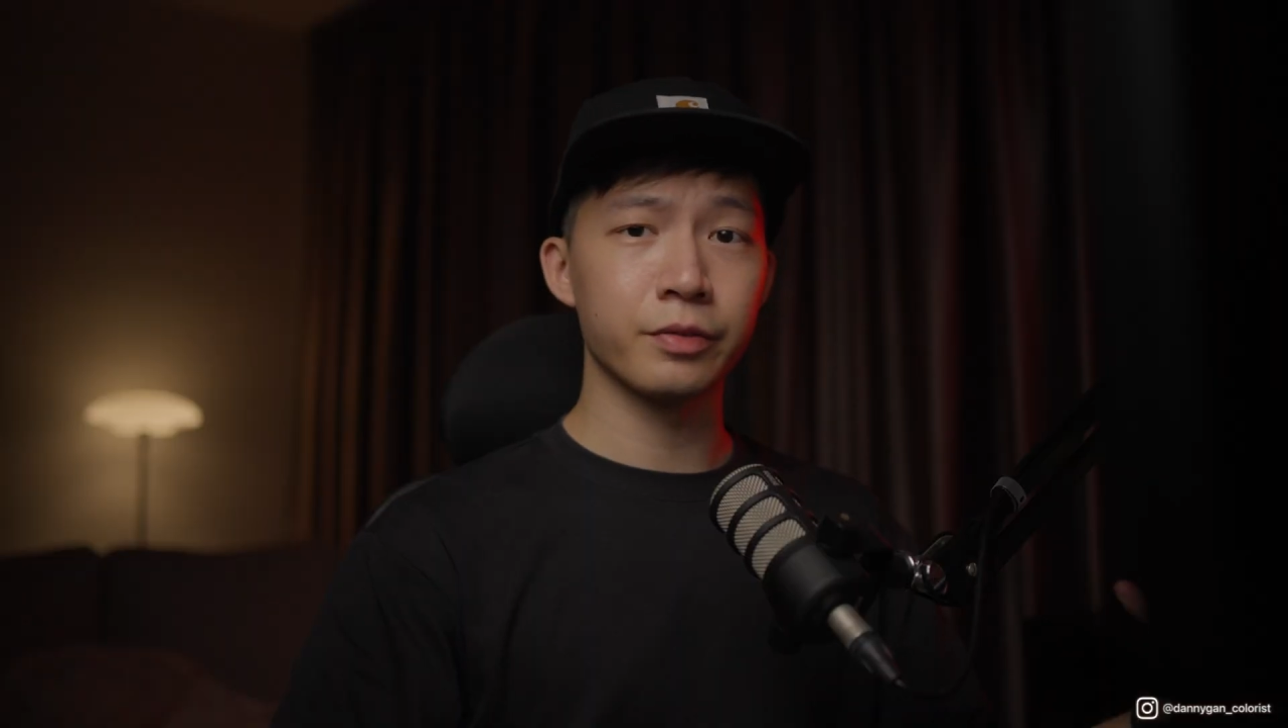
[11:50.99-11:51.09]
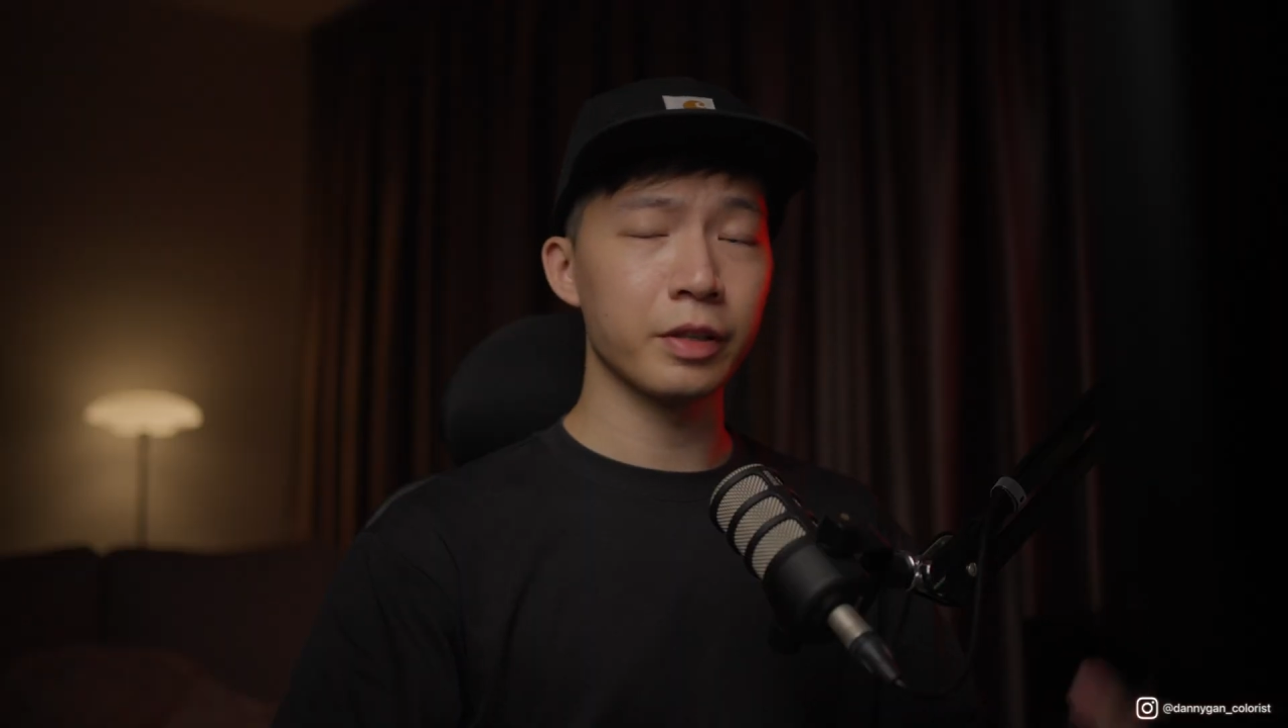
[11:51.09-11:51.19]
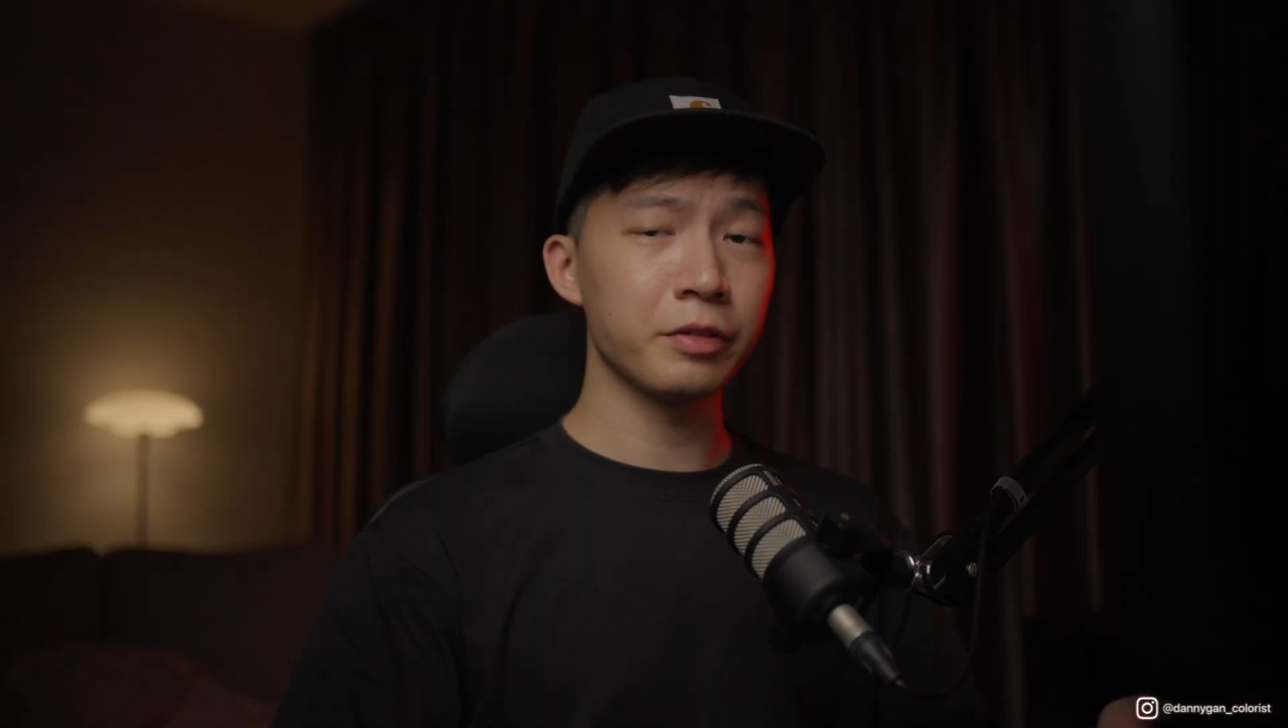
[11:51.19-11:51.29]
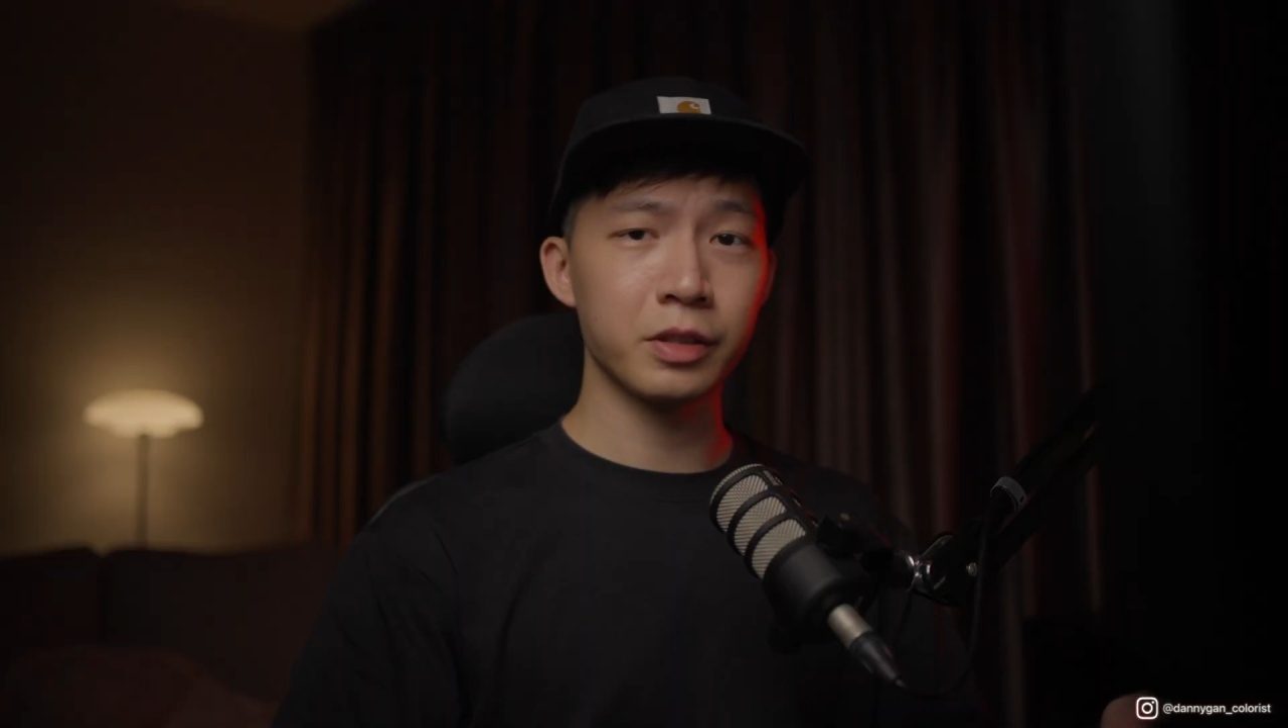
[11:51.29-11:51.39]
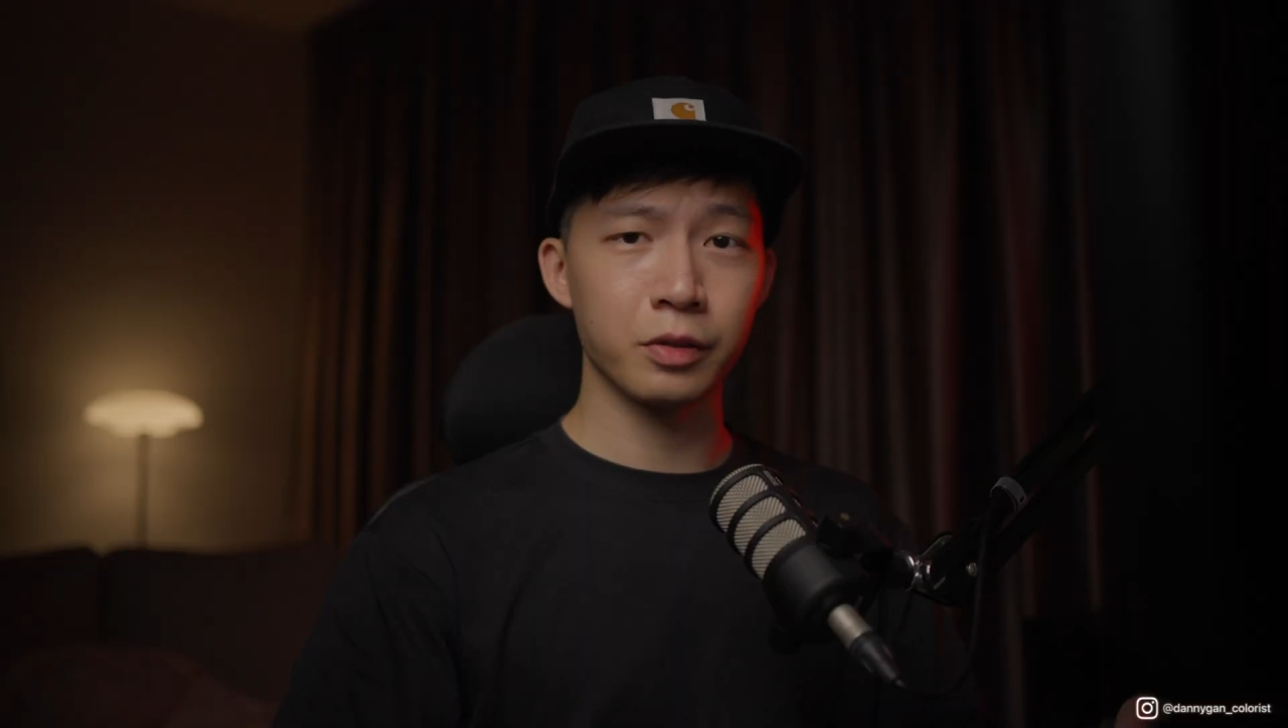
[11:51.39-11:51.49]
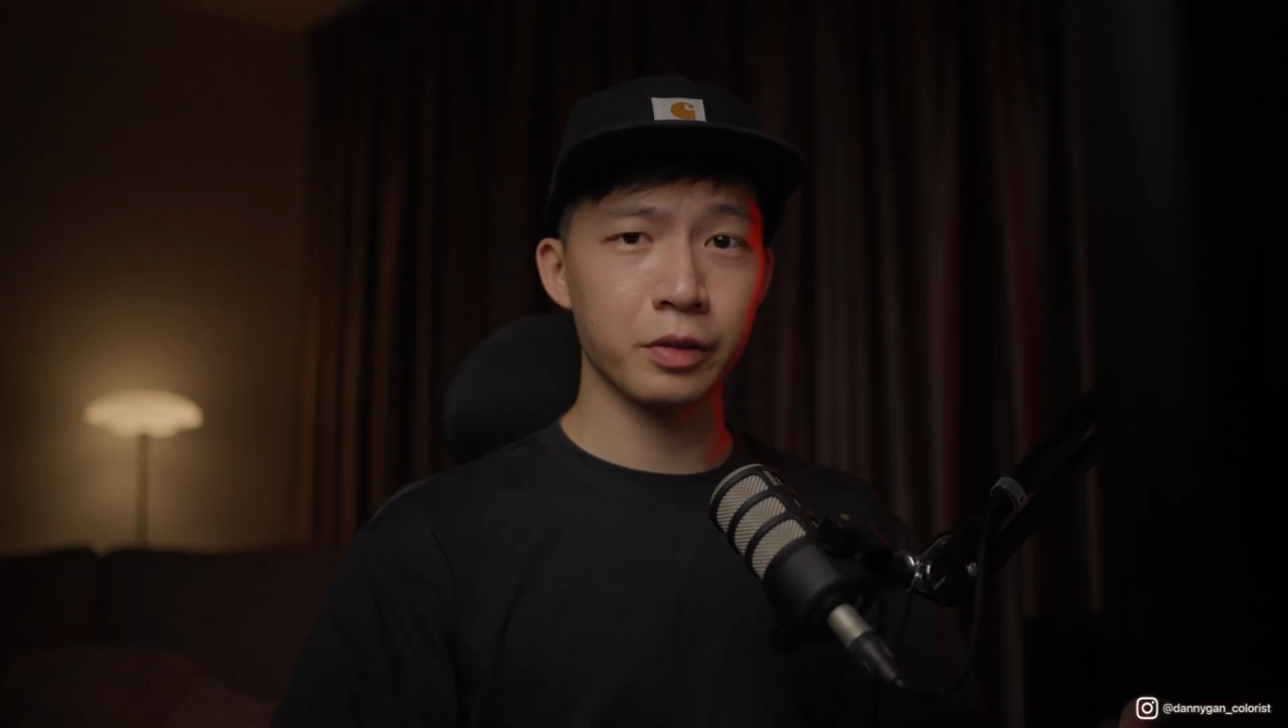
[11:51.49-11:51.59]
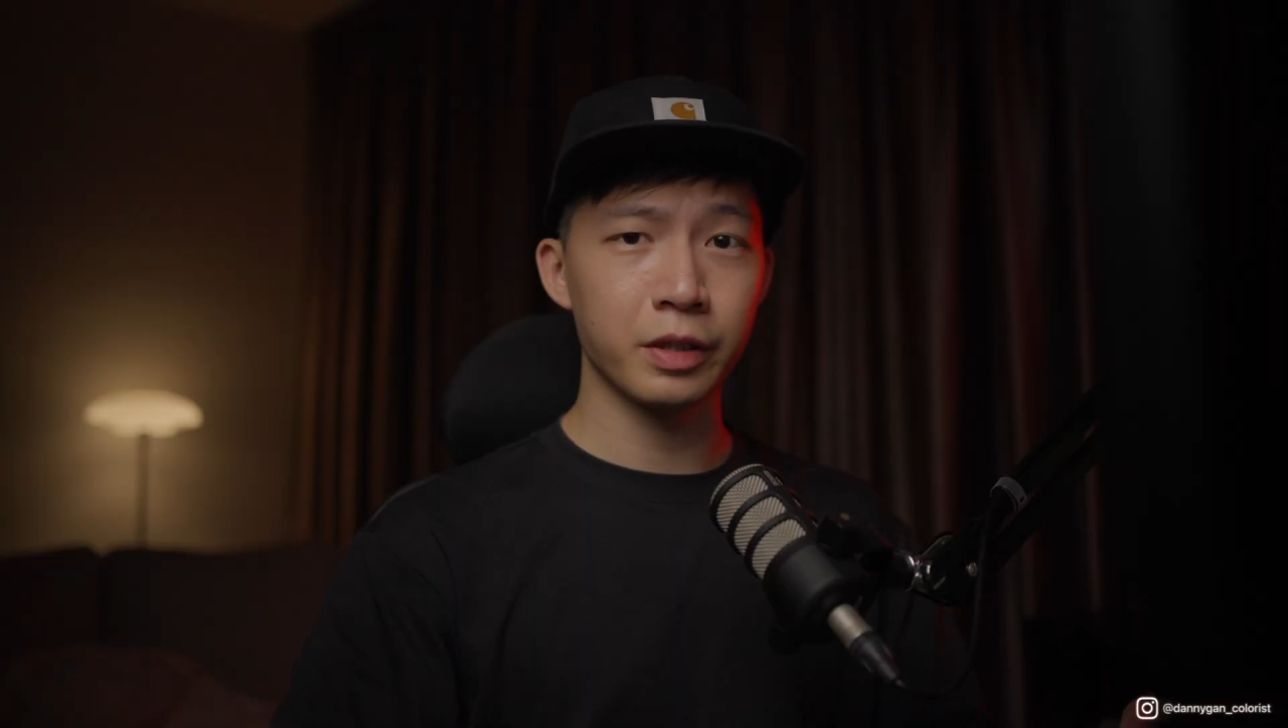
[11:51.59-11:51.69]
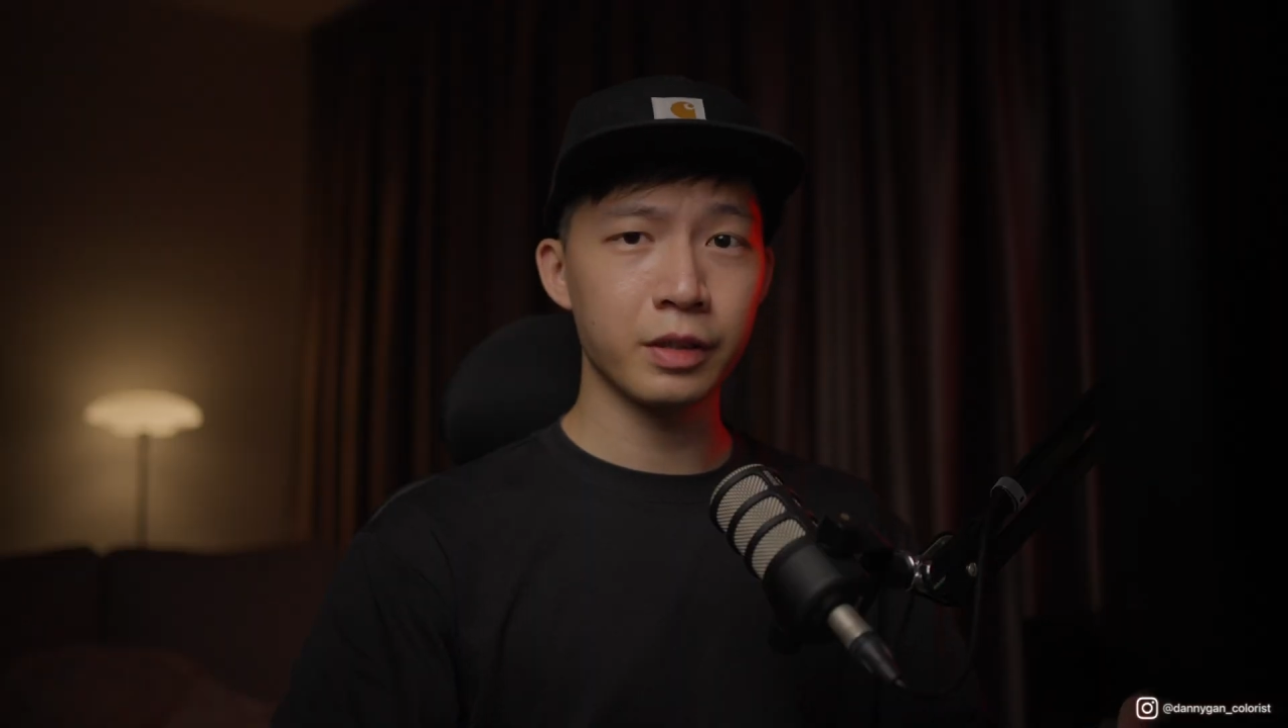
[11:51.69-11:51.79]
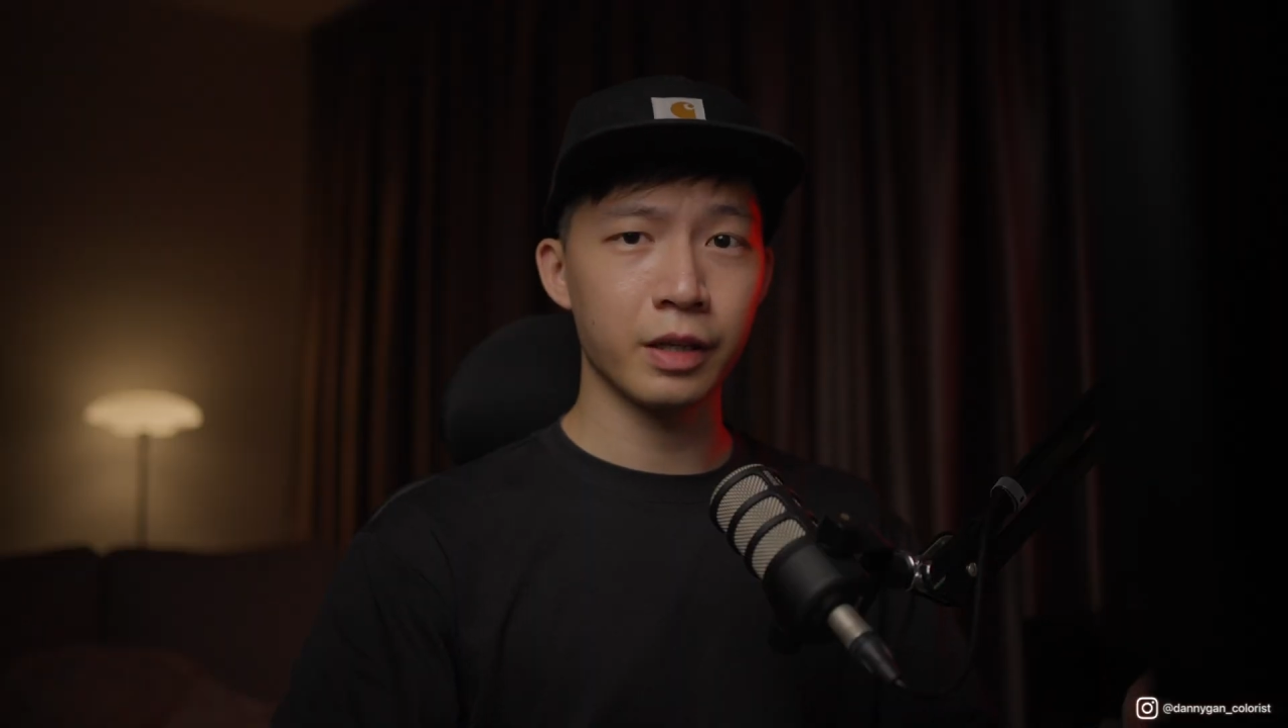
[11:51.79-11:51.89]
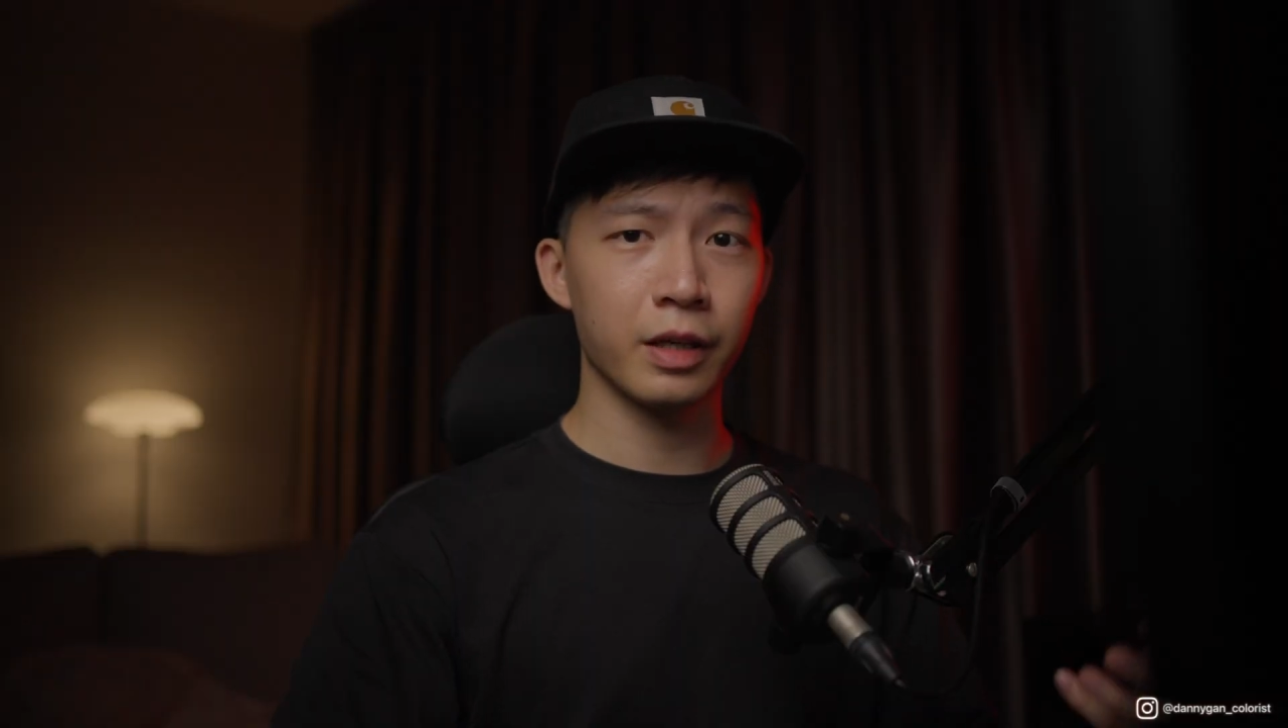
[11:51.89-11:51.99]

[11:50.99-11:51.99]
very annoying